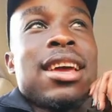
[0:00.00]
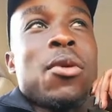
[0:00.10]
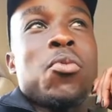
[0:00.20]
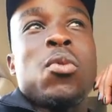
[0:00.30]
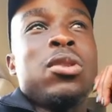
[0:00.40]

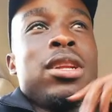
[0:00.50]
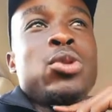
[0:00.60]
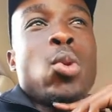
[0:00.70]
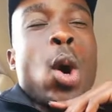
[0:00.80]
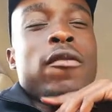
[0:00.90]
we won't call it
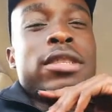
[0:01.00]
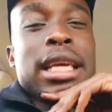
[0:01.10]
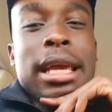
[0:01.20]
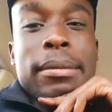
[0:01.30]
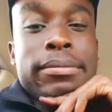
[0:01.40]
walk of
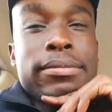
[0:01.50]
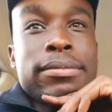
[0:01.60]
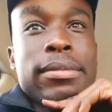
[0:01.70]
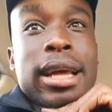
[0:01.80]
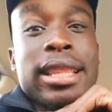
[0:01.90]
shame,
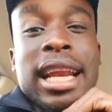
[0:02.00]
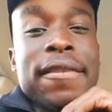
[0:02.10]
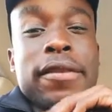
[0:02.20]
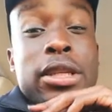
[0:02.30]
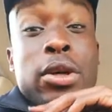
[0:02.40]

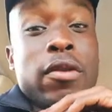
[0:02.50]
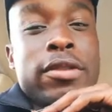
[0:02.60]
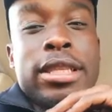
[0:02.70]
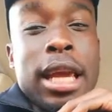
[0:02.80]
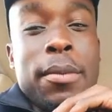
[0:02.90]
drive in of
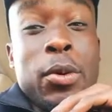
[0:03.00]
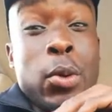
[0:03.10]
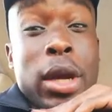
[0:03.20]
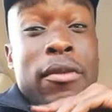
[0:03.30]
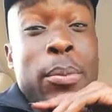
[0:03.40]
shame, you
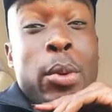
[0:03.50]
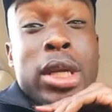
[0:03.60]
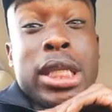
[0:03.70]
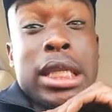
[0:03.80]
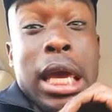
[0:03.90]
know?
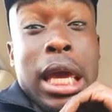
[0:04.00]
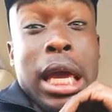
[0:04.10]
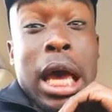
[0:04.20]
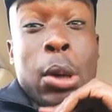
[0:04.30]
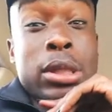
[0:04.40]
Everybody's
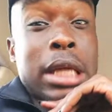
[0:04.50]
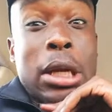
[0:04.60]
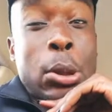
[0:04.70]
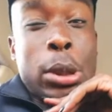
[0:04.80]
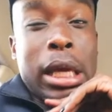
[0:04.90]
there outside
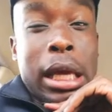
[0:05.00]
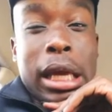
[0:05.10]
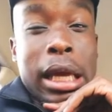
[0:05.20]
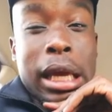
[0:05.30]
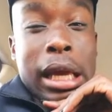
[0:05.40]
looking.